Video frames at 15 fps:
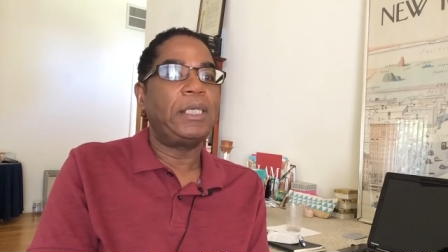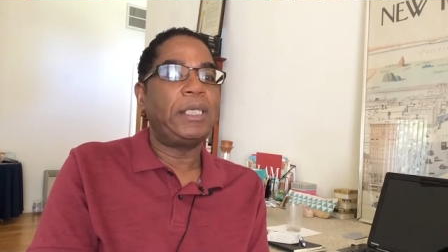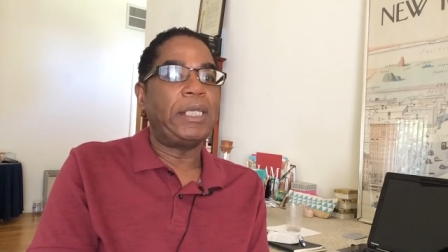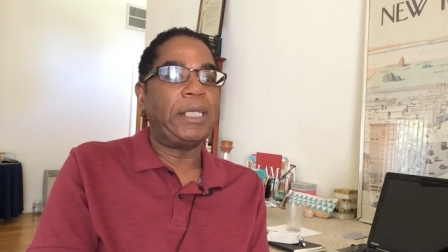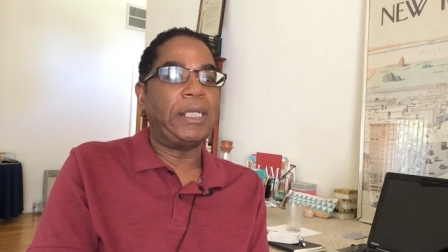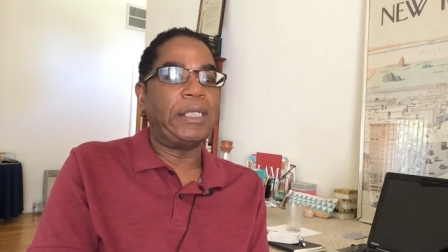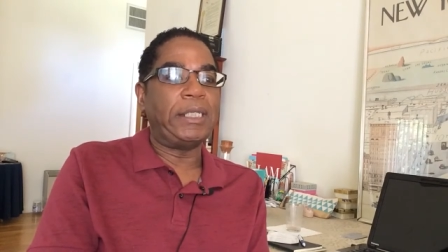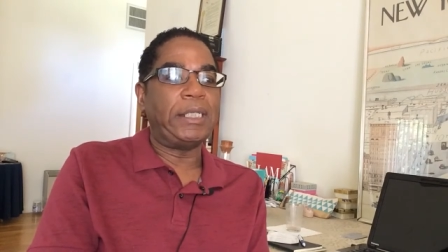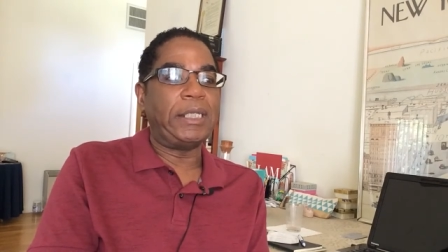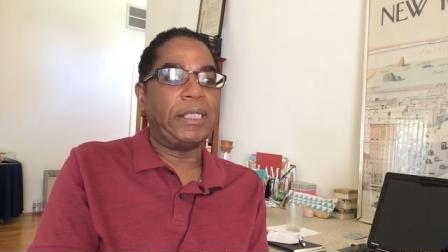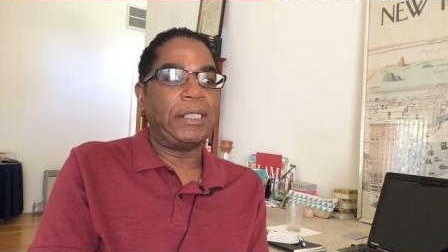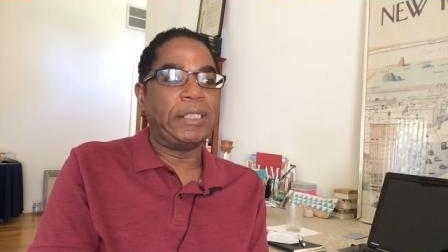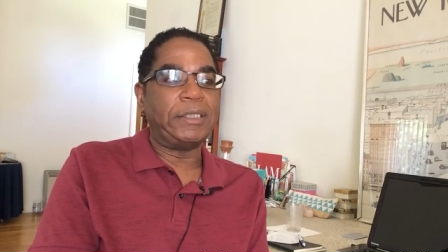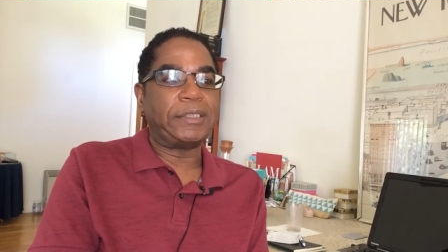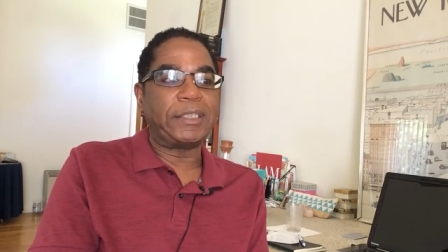It
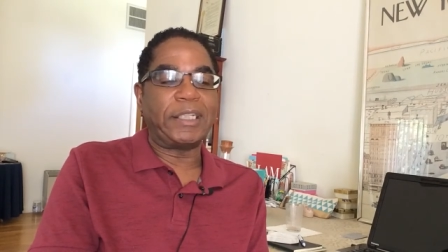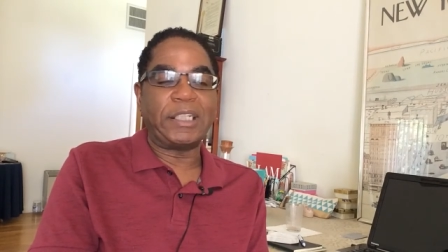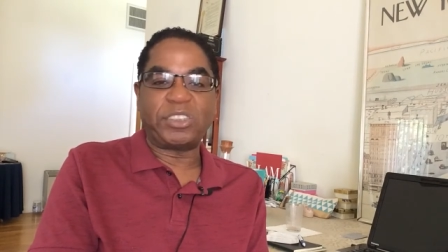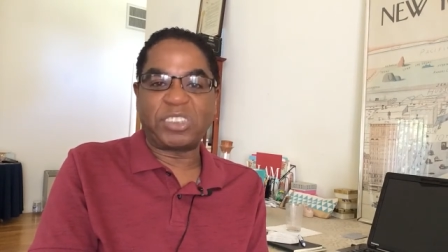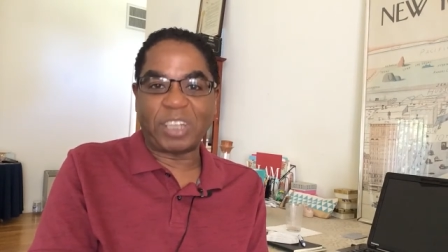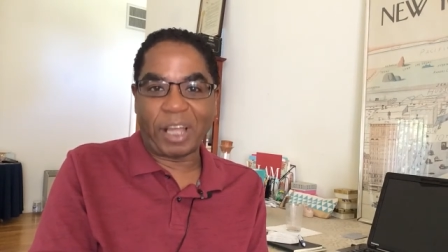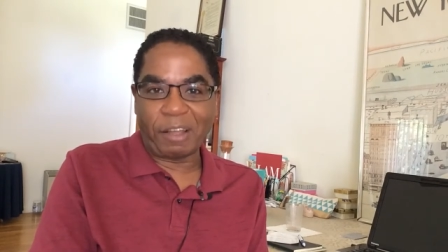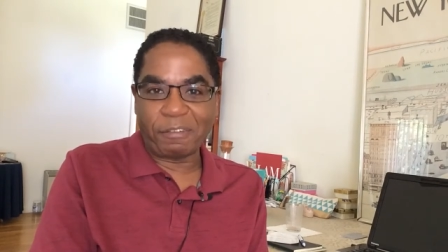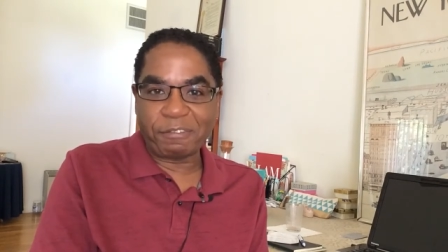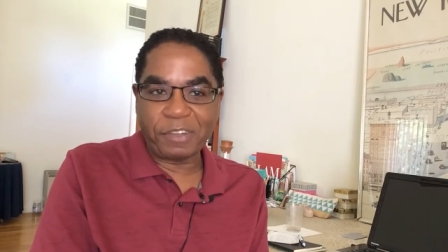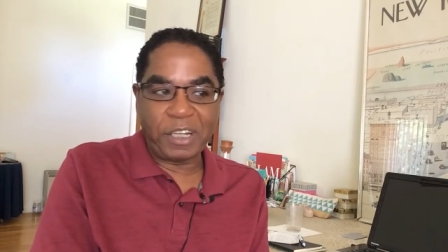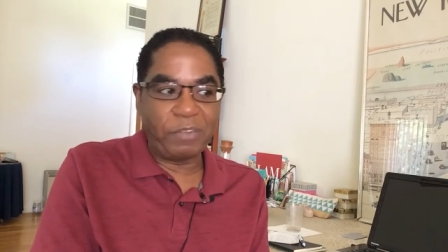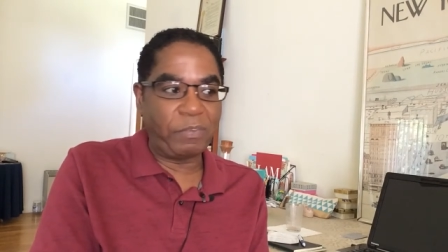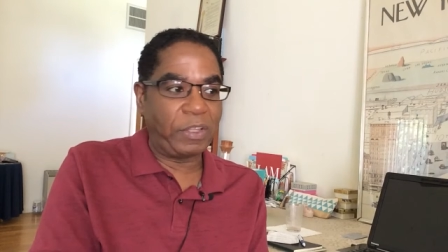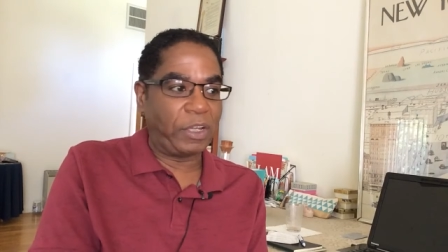is tough
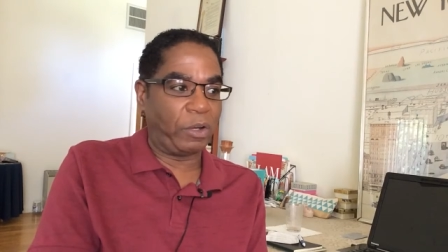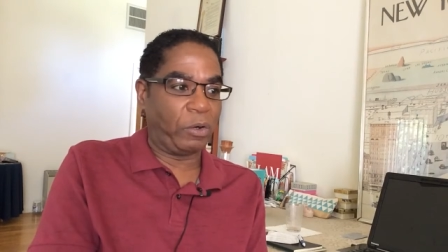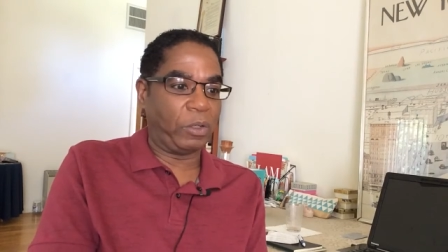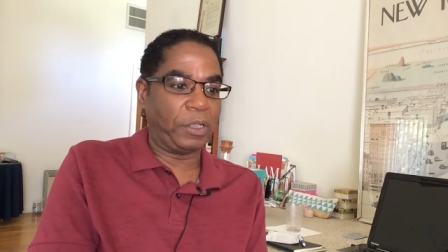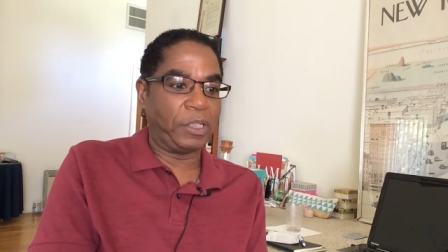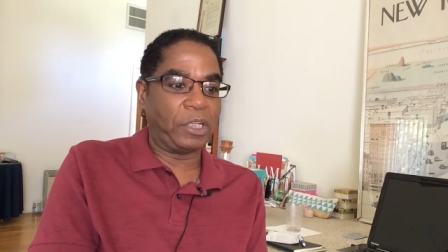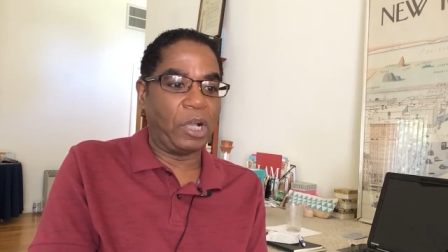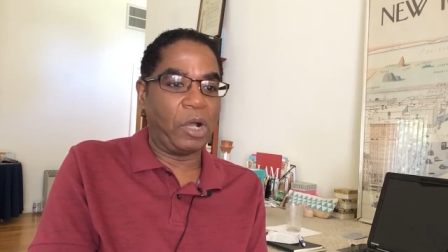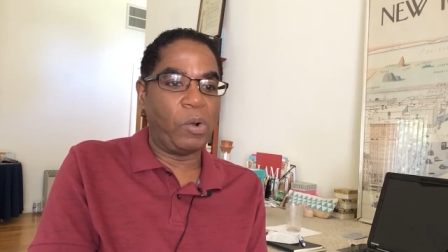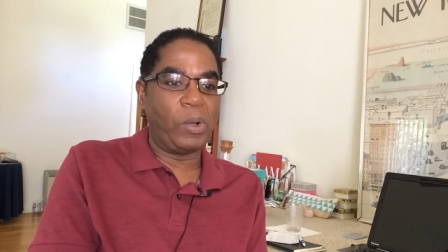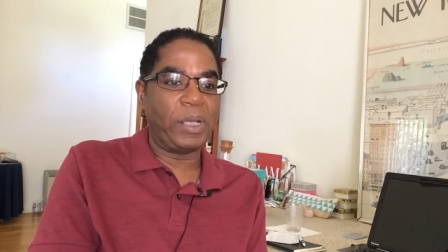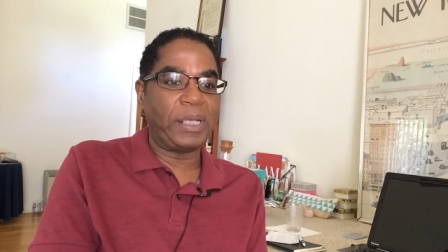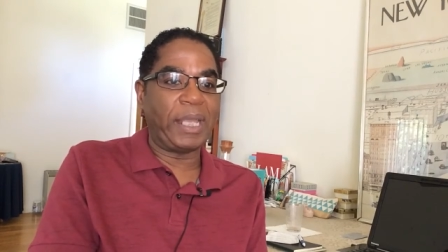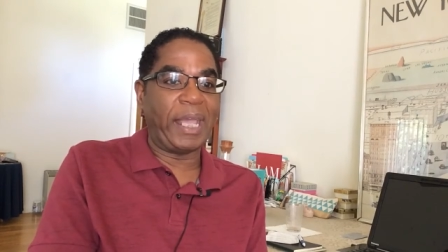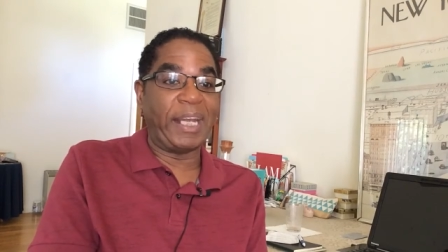in the early
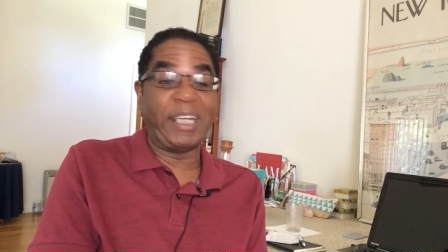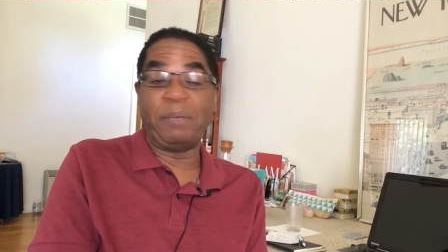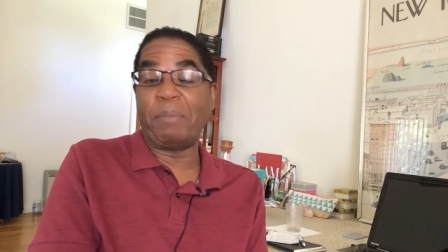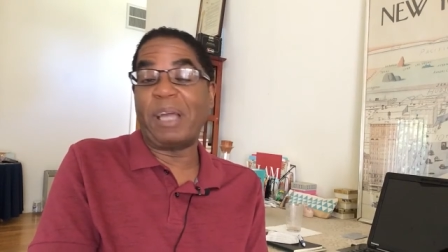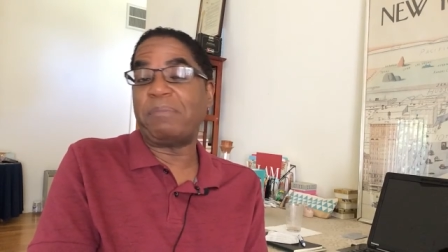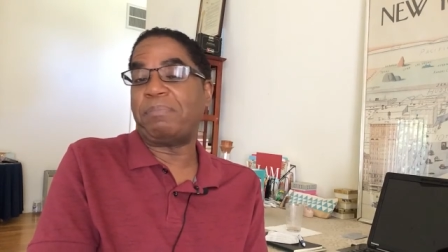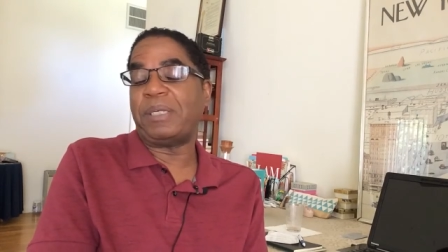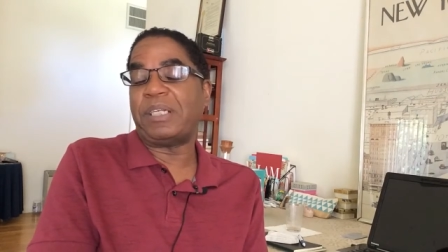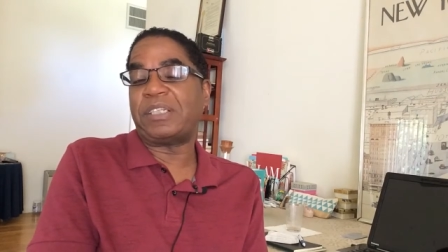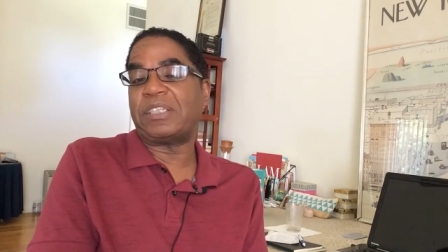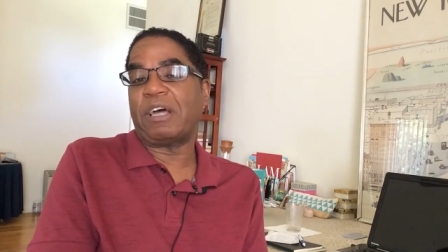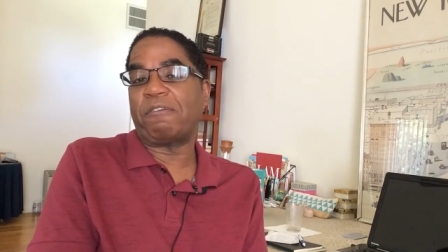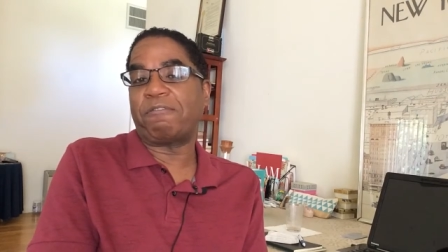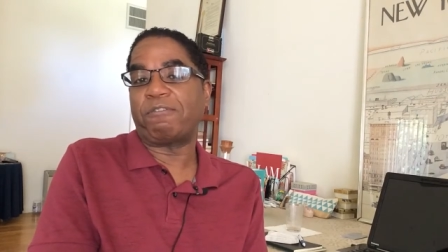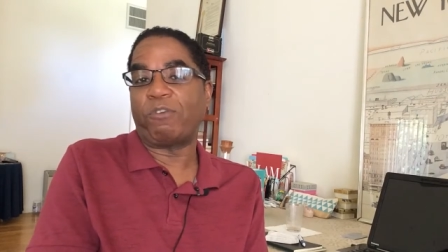going and it might be
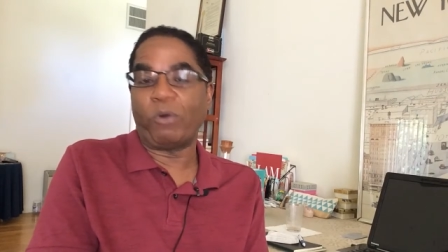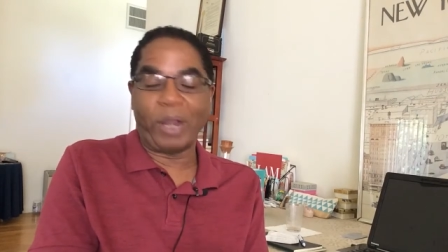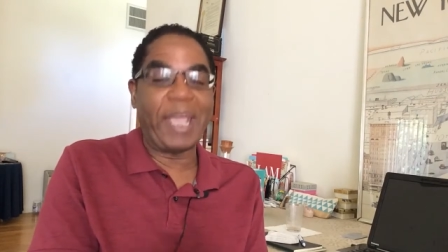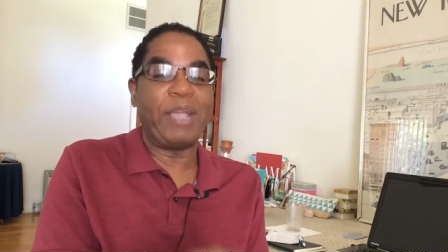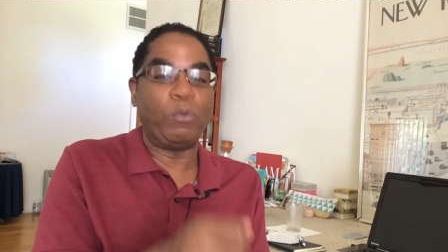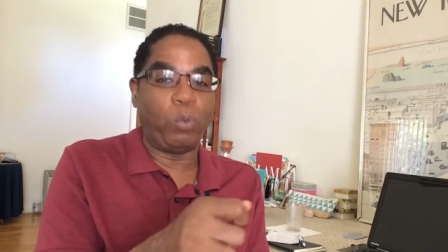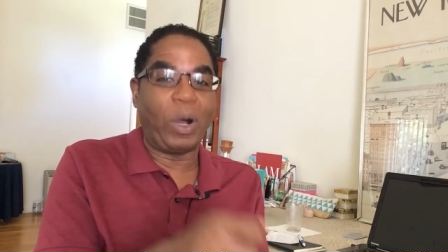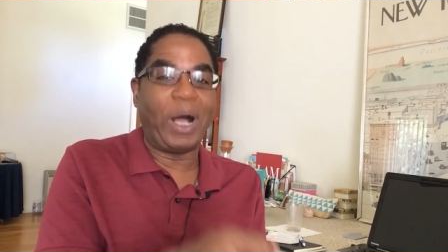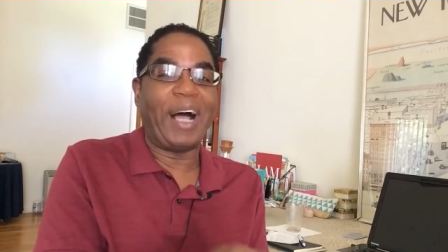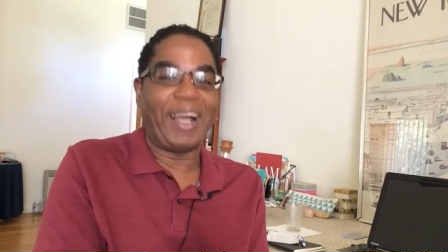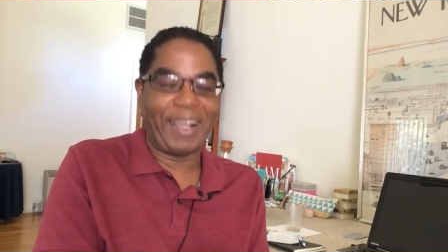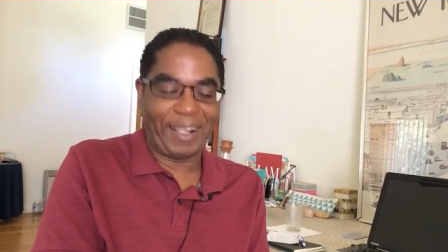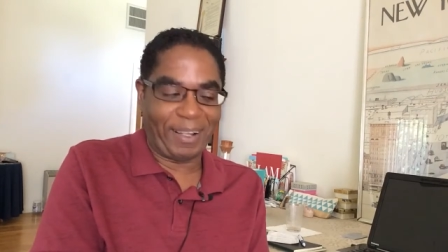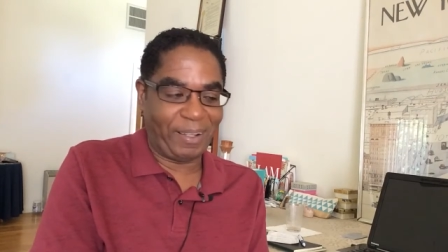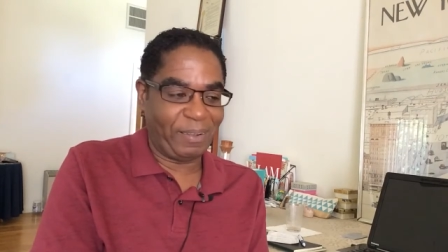tough for a
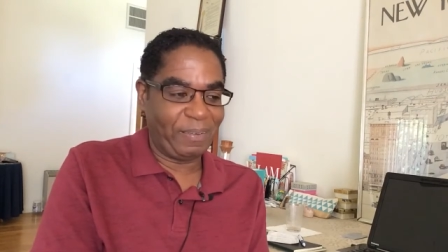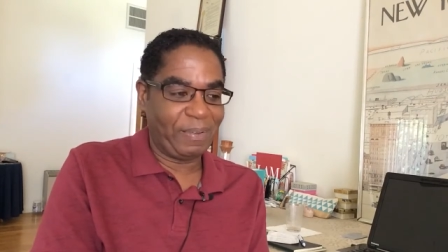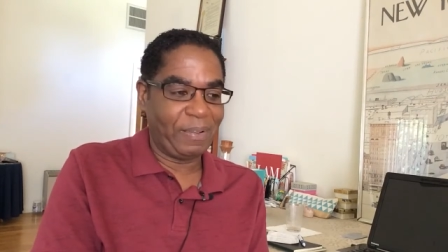while,